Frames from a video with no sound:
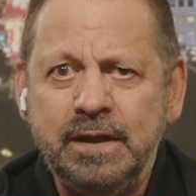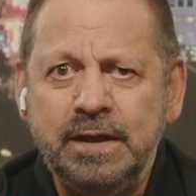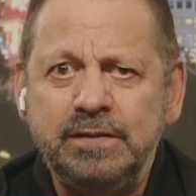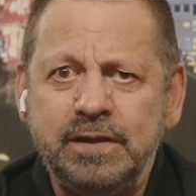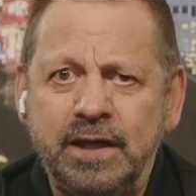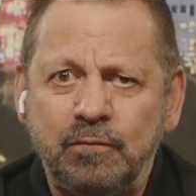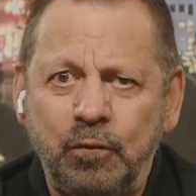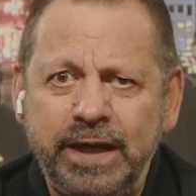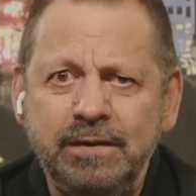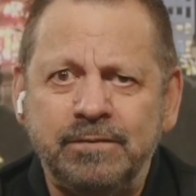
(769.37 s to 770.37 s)
He said,
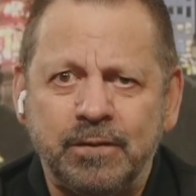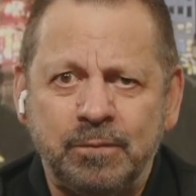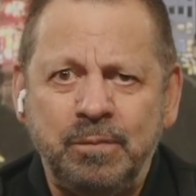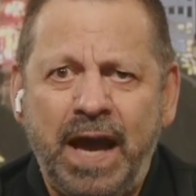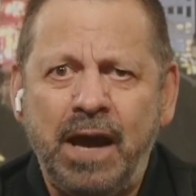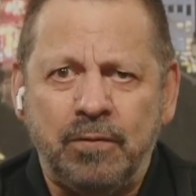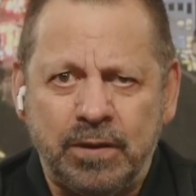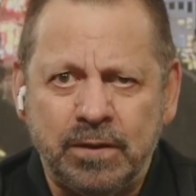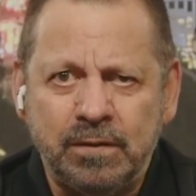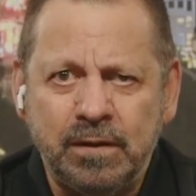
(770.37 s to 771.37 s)
wait for
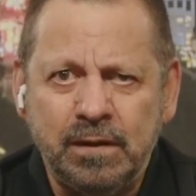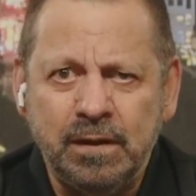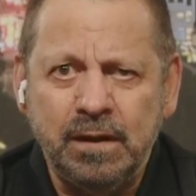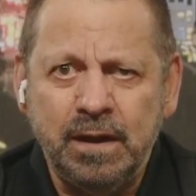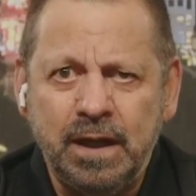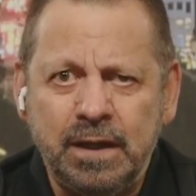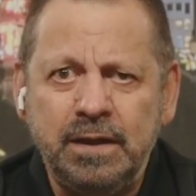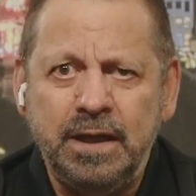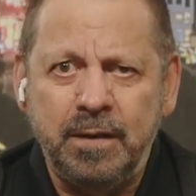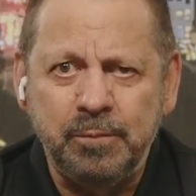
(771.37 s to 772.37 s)
power in
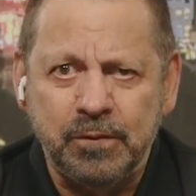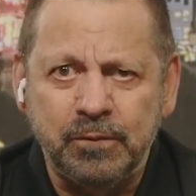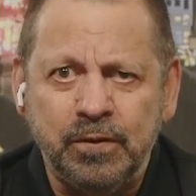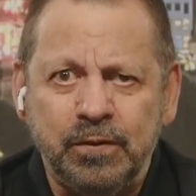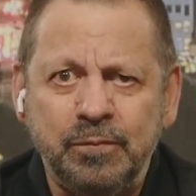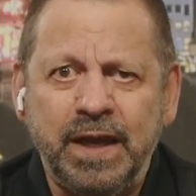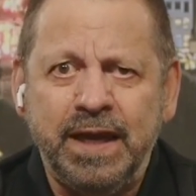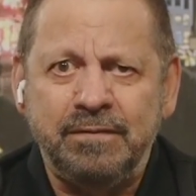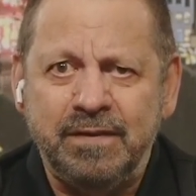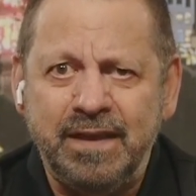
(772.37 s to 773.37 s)
the upper room,
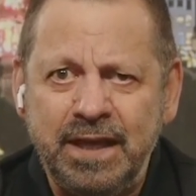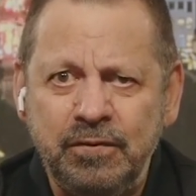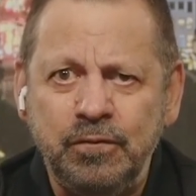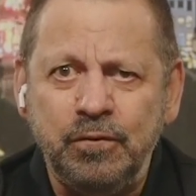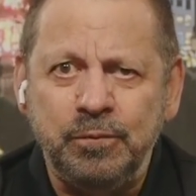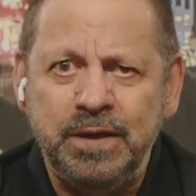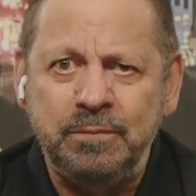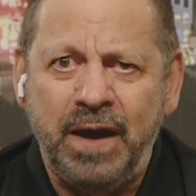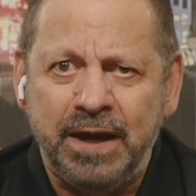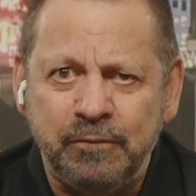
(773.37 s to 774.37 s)
and then you'll be
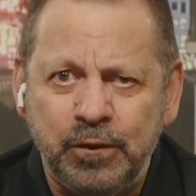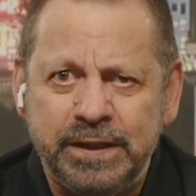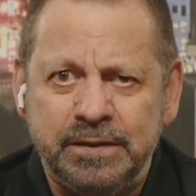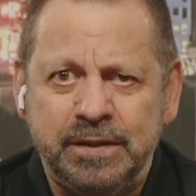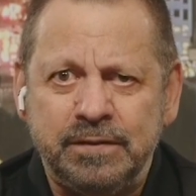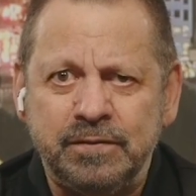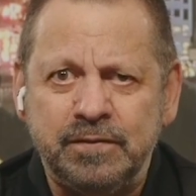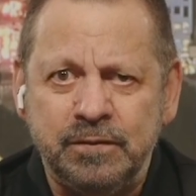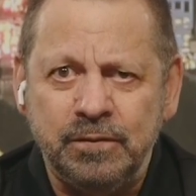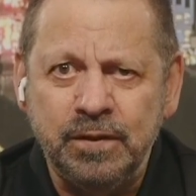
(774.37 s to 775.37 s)
my witness
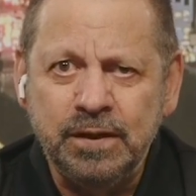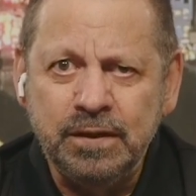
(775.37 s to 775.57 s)
to